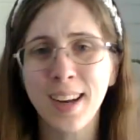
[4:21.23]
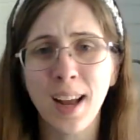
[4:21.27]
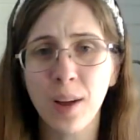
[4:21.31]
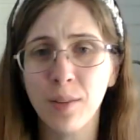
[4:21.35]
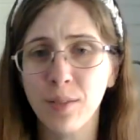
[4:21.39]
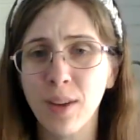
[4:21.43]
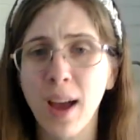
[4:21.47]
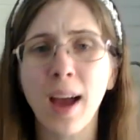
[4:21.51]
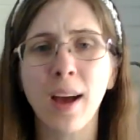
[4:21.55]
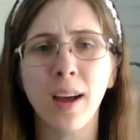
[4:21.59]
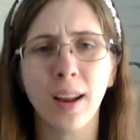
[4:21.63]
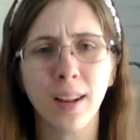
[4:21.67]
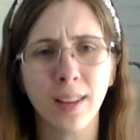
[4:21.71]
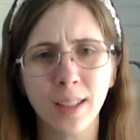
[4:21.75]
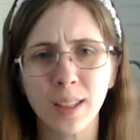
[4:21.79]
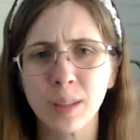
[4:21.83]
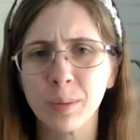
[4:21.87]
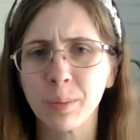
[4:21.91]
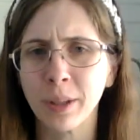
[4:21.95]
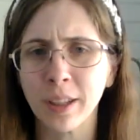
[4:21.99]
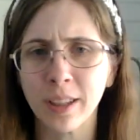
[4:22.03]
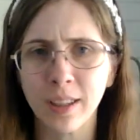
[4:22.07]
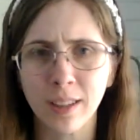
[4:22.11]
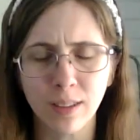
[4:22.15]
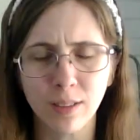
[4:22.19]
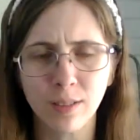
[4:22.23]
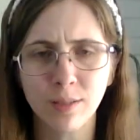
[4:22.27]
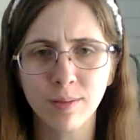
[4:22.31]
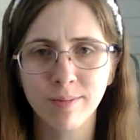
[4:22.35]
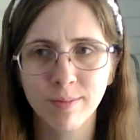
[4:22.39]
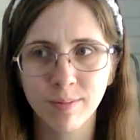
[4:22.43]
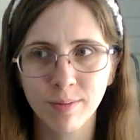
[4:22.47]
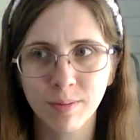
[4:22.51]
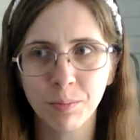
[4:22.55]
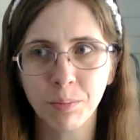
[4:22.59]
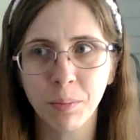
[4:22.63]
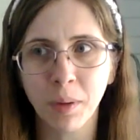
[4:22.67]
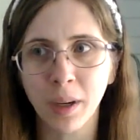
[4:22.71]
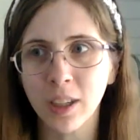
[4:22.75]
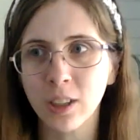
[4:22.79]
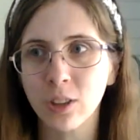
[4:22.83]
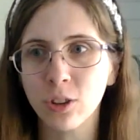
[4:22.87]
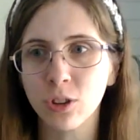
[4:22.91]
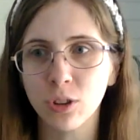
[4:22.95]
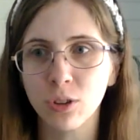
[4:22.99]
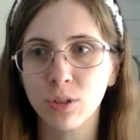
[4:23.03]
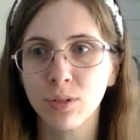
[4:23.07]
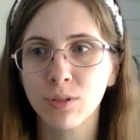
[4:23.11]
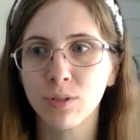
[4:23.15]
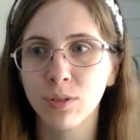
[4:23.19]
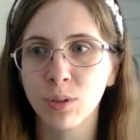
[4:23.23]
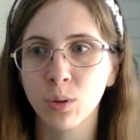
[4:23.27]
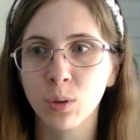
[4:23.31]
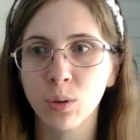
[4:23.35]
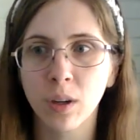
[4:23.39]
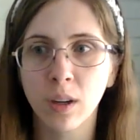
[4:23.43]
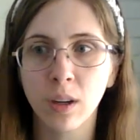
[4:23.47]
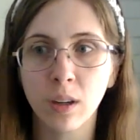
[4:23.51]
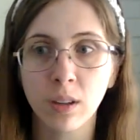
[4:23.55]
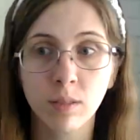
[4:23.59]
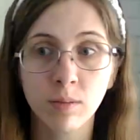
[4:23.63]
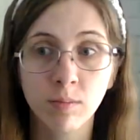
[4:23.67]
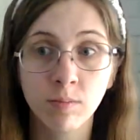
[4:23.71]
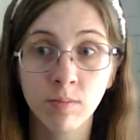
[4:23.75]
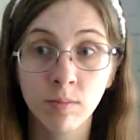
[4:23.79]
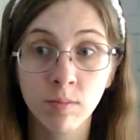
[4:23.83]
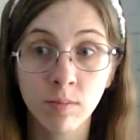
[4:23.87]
I've had this blanket, mind you, for